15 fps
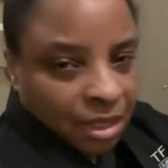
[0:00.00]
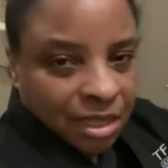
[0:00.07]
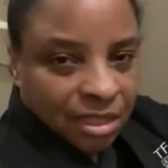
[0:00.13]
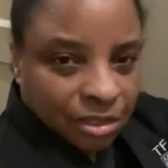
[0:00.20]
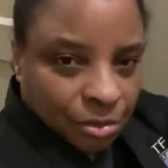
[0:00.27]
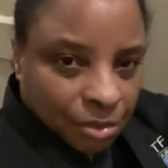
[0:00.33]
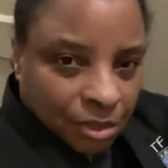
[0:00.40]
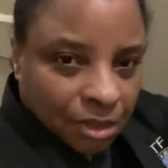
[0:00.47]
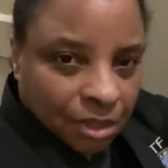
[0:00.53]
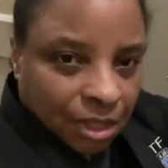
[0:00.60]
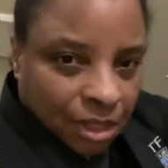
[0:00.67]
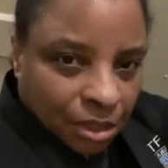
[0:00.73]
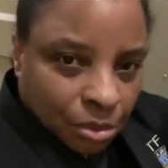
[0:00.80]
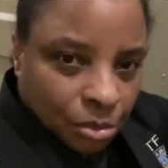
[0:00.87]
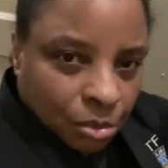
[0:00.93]
is with a
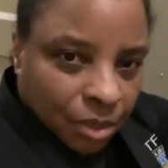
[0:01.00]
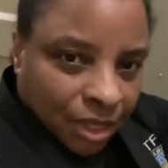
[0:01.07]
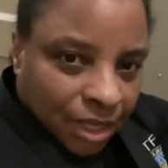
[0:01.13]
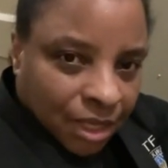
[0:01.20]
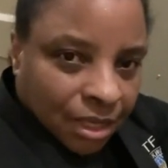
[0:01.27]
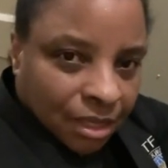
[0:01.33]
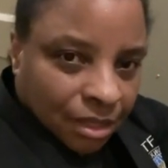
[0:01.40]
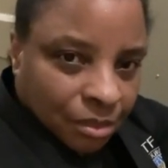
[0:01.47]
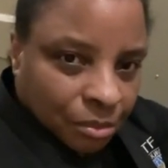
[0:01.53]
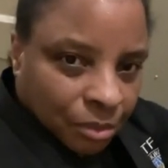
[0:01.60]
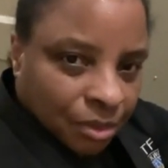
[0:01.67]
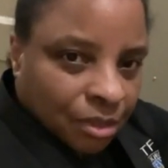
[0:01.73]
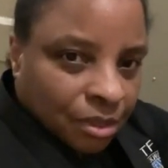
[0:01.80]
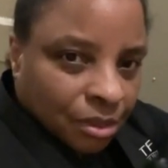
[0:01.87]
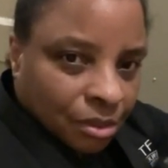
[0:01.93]
little eating,
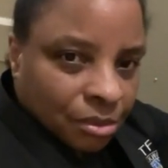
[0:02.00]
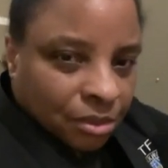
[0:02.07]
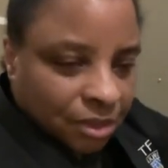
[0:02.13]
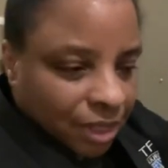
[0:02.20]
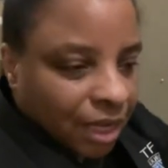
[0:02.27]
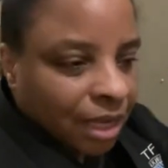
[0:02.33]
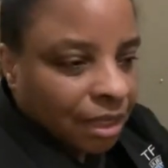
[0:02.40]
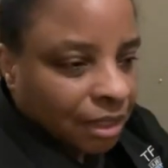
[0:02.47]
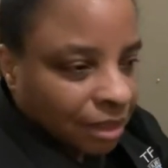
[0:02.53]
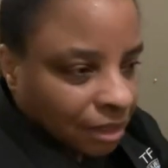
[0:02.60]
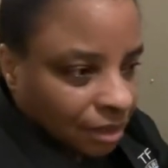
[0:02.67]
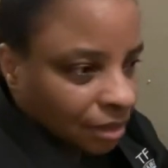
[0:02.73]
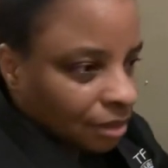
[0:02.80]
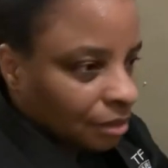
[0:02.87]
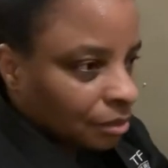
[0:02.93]
with a little salad,
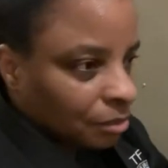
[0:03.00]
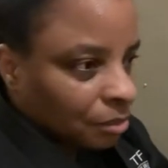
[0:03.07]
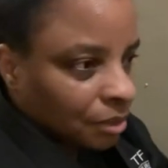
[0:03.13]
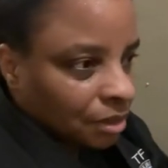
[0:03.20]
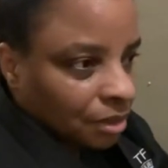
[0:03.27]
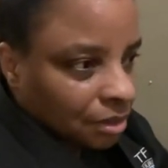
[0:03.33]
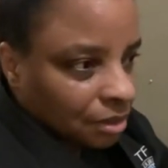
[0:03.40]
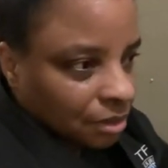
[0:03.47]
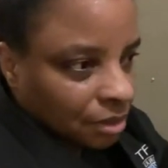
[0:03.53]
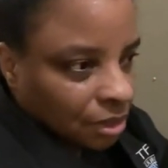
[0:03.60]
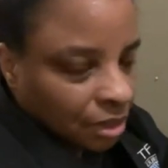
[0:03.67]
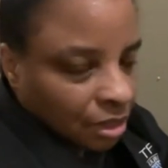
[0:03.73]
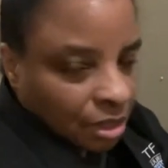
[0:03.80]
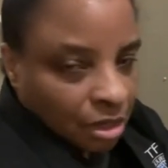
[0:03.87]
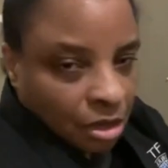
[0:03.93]
you know, because
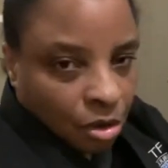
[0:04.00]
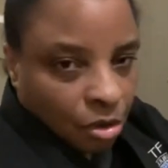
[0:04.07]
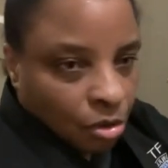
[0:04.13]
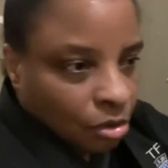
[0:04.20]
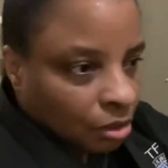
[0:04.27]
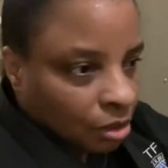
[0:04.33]
all